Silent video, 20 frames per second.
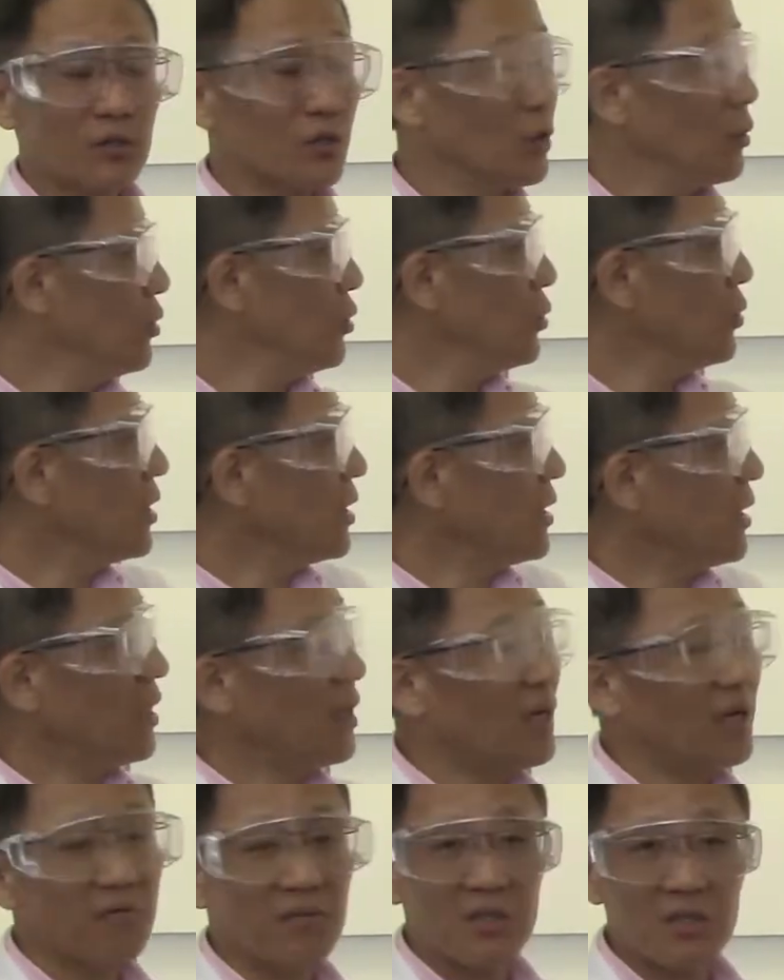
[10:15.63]
So you can
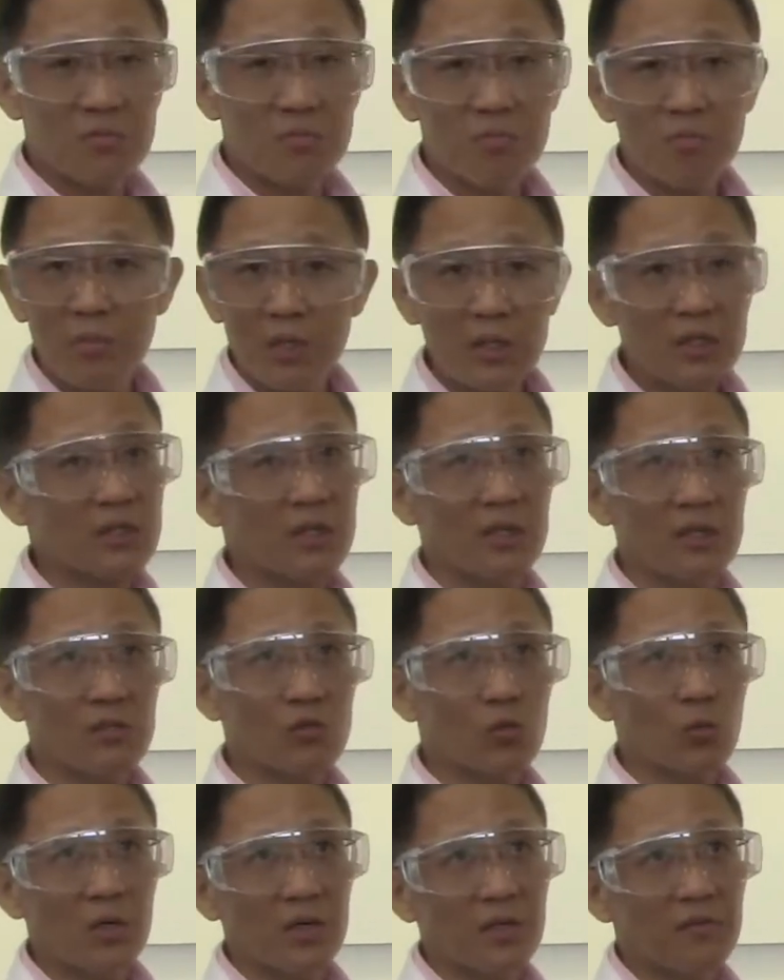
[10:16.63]
have as much as
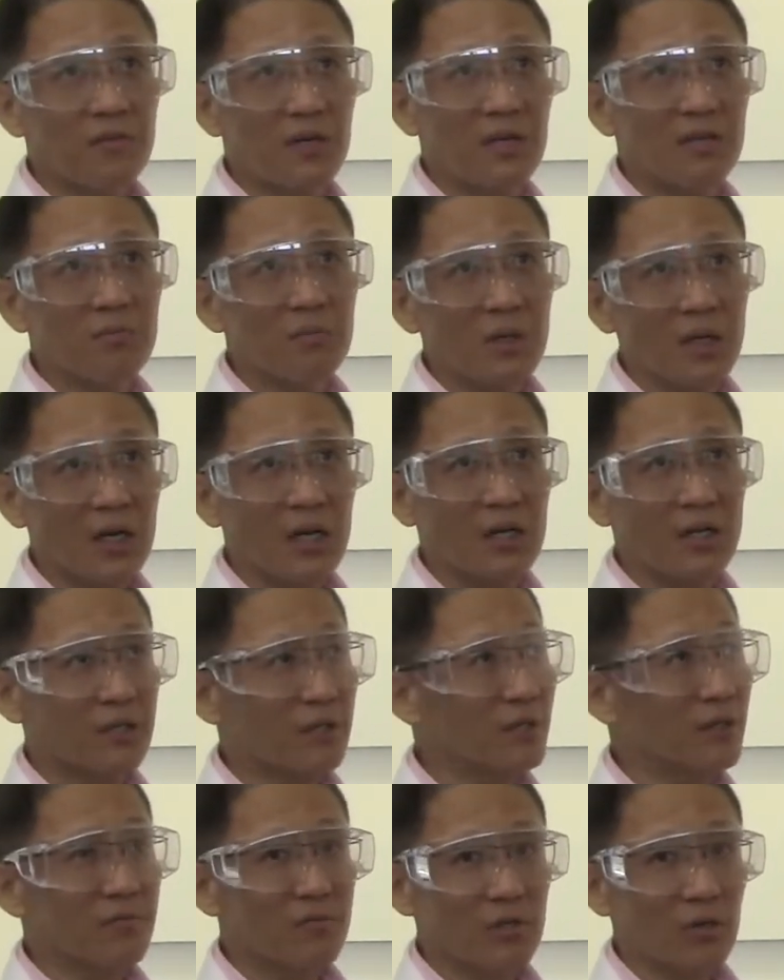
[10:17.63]
25
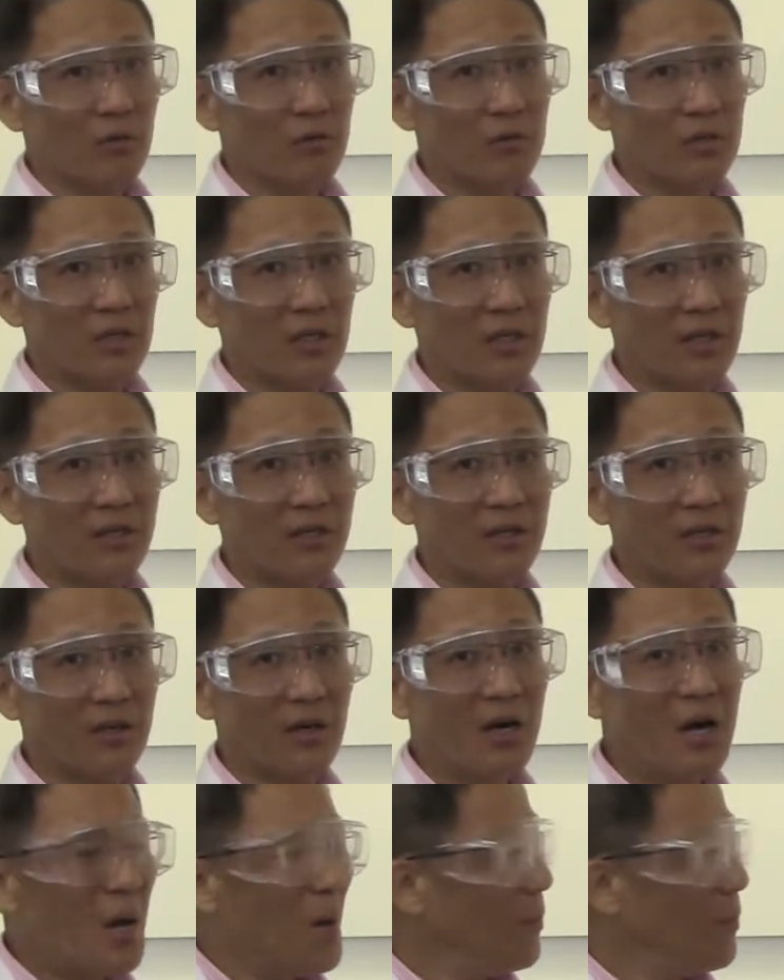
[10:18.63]
milliliter of solution in here.